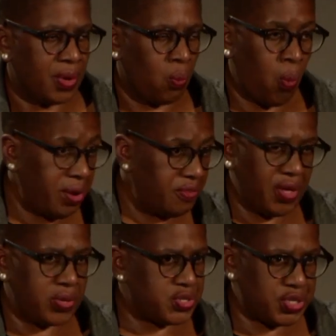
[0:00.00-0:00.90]
one of
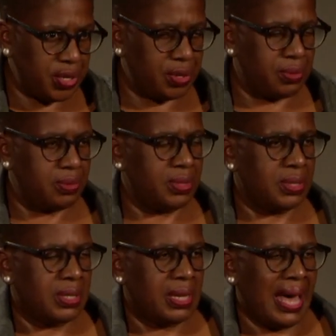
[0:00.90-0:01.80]
those two,
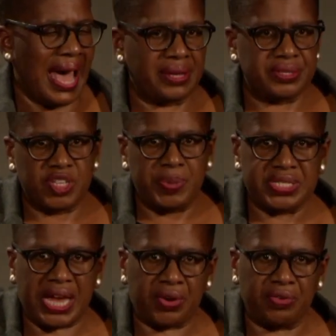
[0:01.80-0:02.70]
had to be
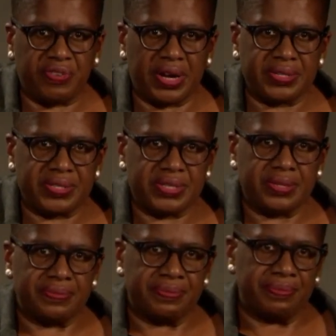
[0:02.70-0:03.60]
sacrificed.
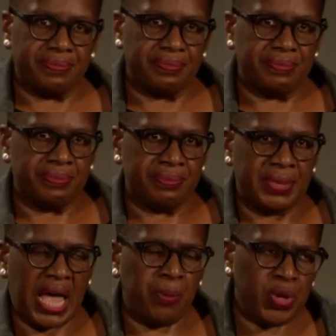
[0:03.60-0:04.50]

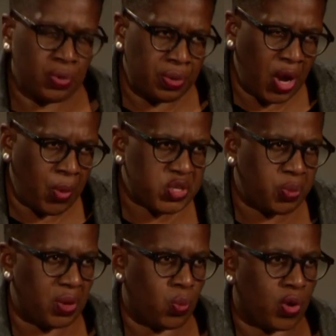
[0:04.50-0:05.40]
And we all know which
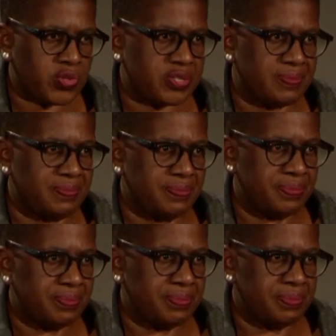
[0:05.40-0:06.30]
one it was.
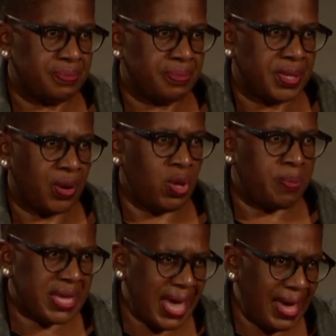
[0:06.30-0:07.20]
We
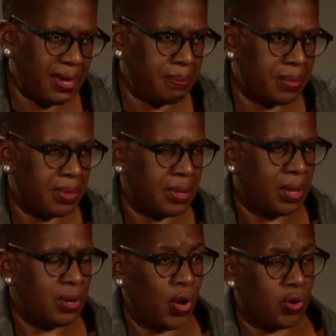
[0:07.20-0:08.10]
became
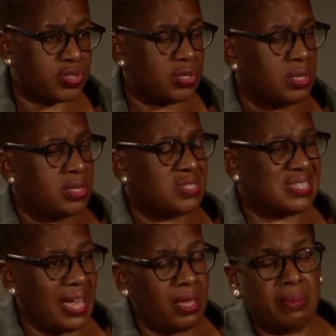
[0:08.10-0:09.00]
not
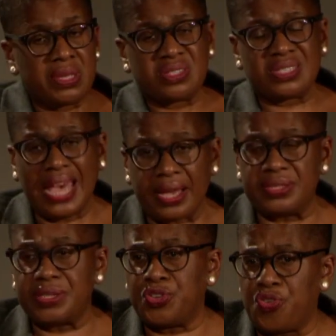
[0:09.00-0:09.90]

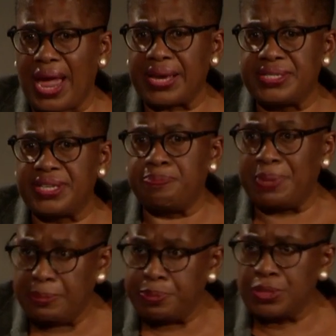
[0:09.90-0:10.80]
same-sex attracted
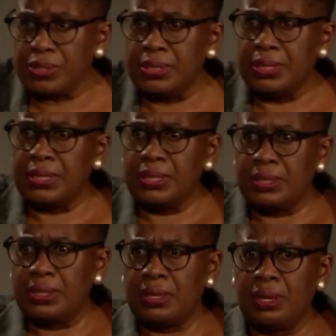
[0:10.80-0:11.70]
people,
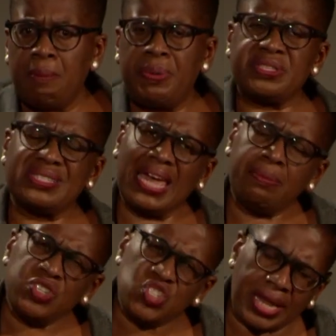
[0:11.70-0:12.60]
but
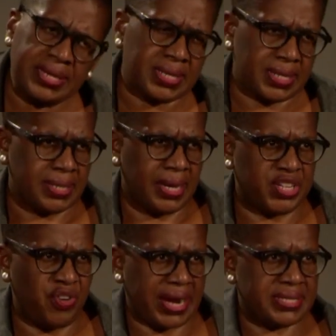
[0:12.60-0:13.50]
same-gender
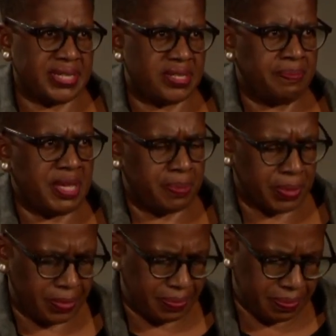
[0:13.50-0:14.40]
attracted people.